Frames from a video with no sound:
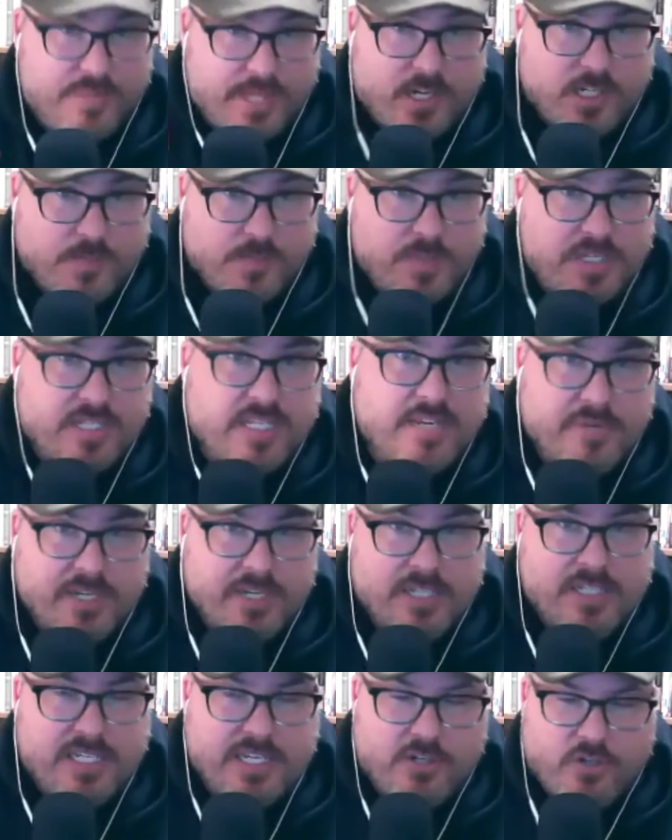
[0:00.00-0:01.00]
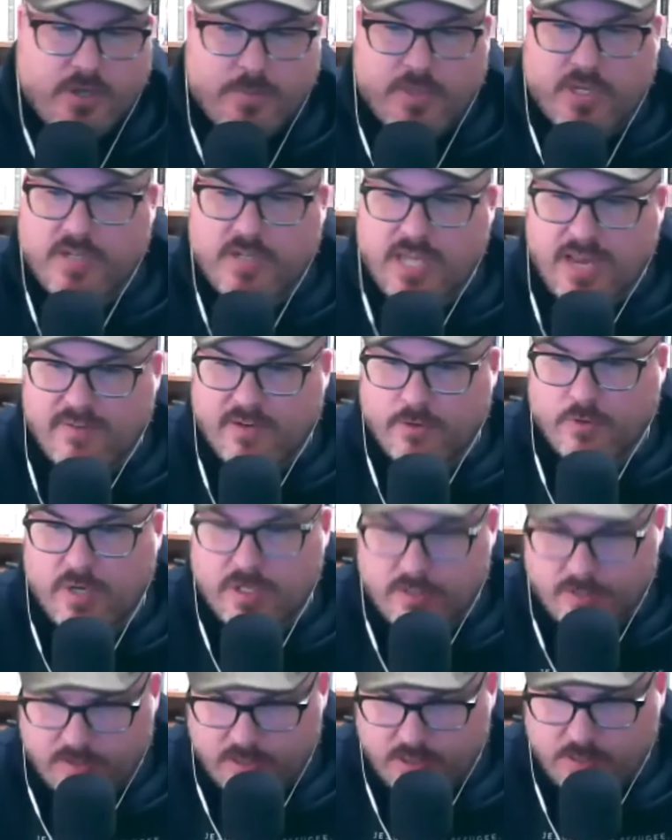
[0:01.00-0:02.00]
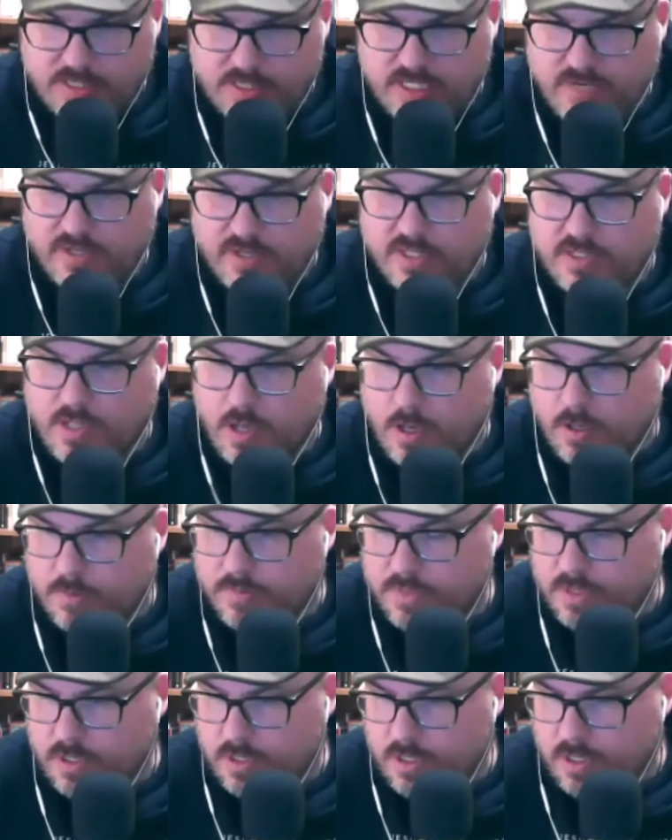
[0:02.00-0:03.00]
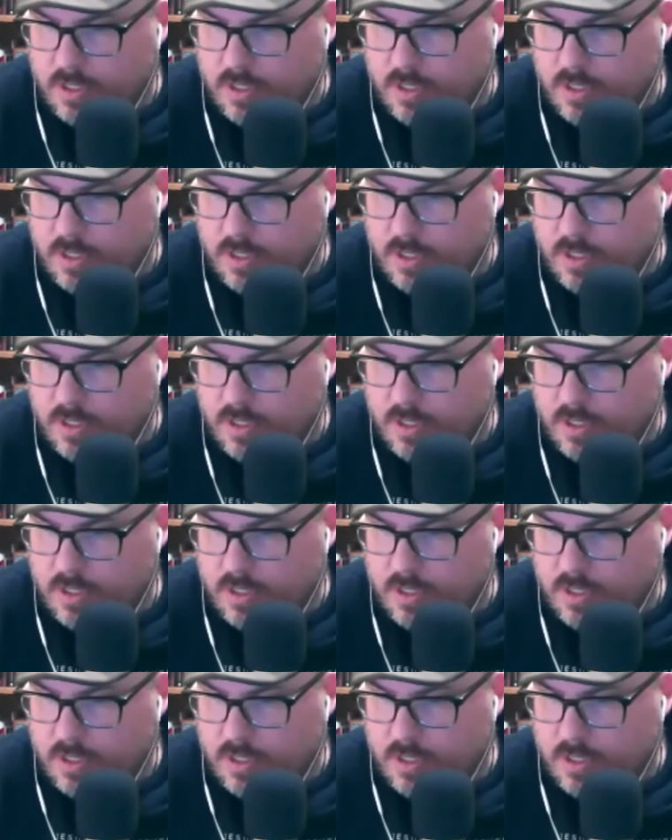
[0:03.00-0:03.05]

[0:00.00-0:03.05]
that are specifically attributed to having written specific Psalms.